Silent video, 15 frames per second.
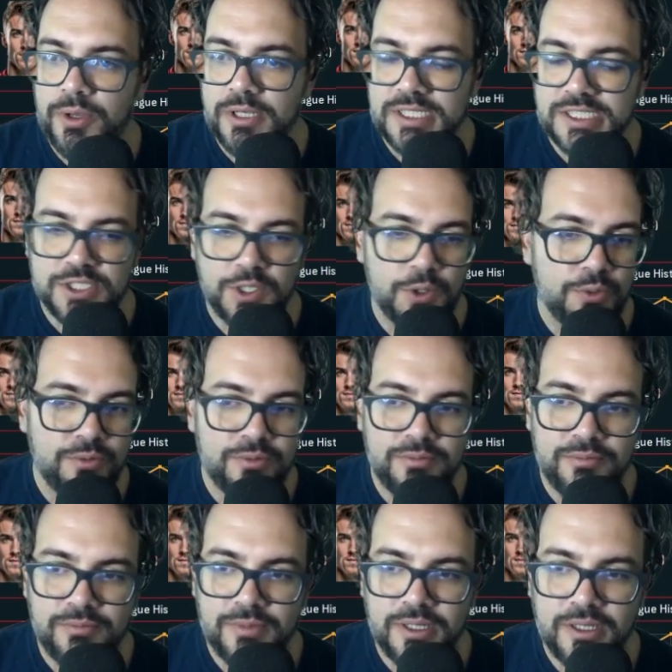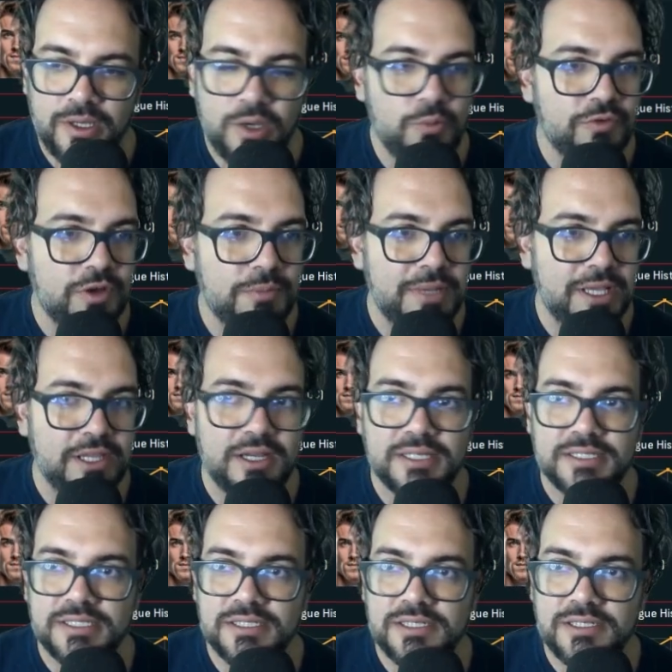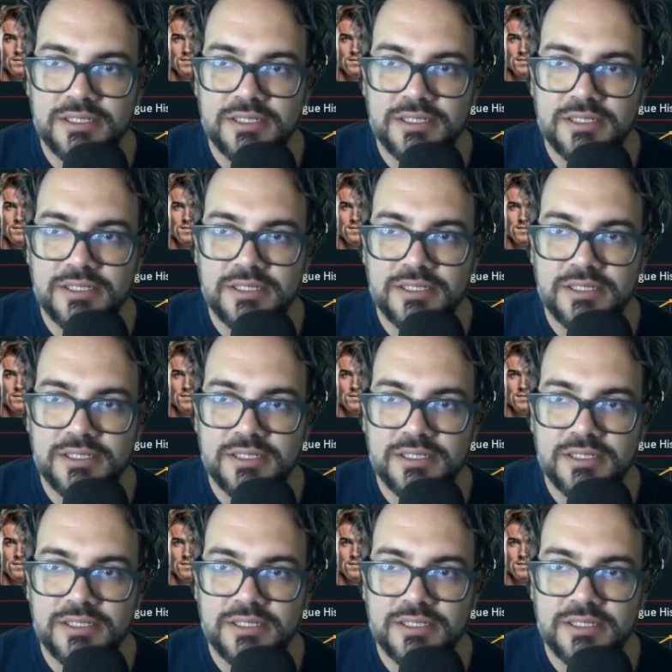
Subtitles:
So we've got Man United.